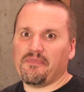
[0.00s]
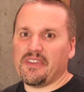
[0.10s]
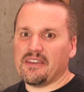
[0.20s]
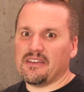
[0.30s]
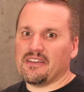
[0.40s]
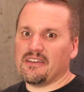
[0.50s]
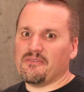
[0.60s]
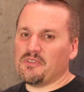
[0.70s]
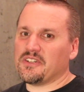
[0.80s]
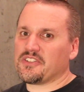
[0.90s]

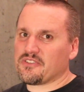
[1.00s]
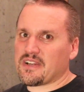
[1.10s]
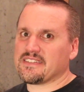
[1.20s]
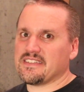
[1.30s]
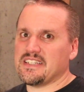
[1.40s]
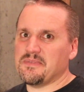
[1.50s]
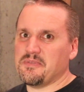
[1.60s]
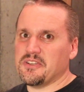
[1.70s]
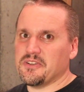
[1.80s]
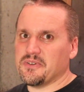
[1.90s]
it will stress the
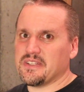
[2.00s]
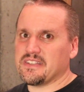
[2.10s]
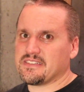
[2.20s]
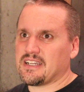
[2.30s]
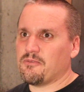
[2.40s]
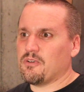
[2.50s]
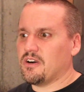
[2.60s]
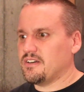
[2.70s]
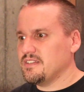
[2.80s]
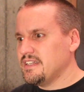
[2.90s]
CPU and the
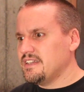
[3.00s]
Zywall.